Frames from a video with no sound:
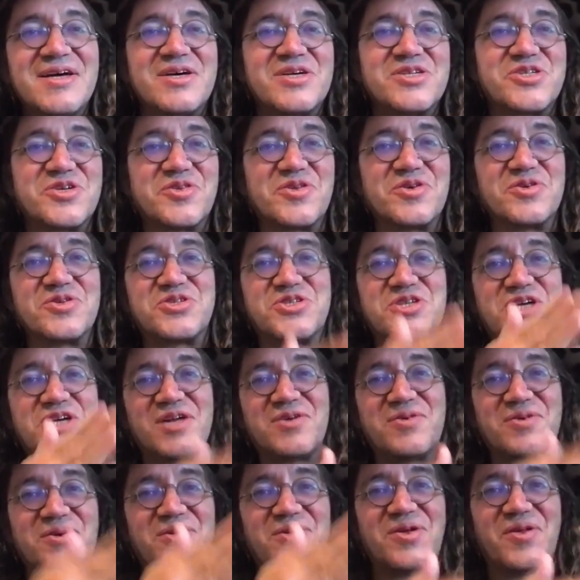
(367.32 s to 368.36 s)
So they're
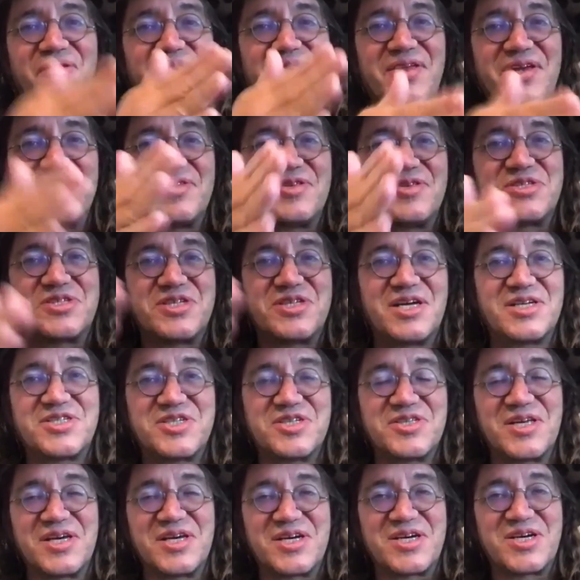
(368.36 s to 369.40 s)
general in the sense
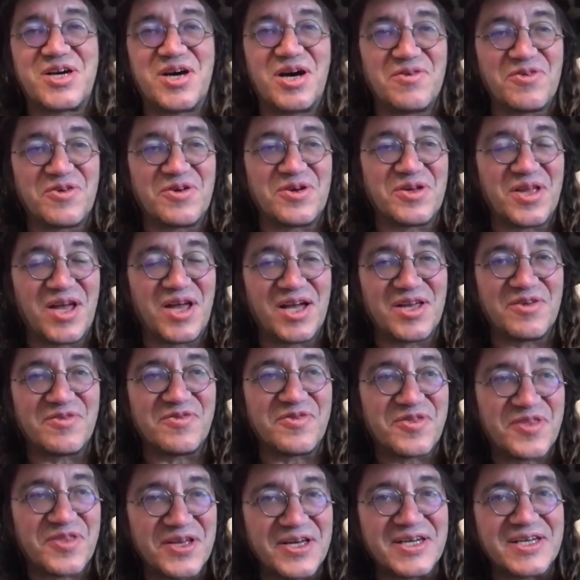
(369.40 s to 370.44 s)
that they cover a lot
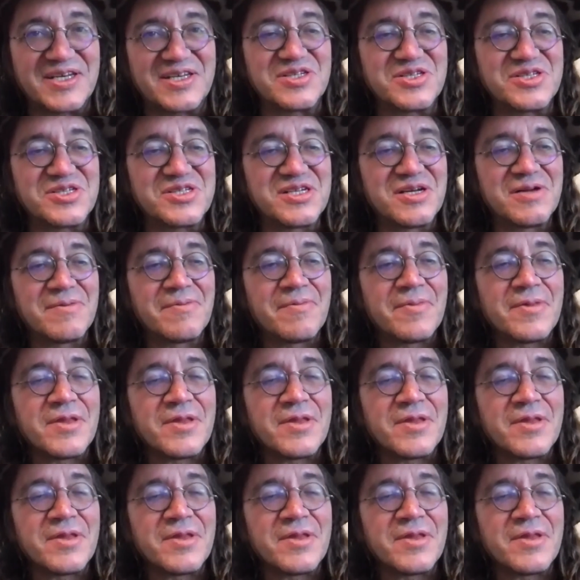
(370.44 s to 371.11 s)
of things,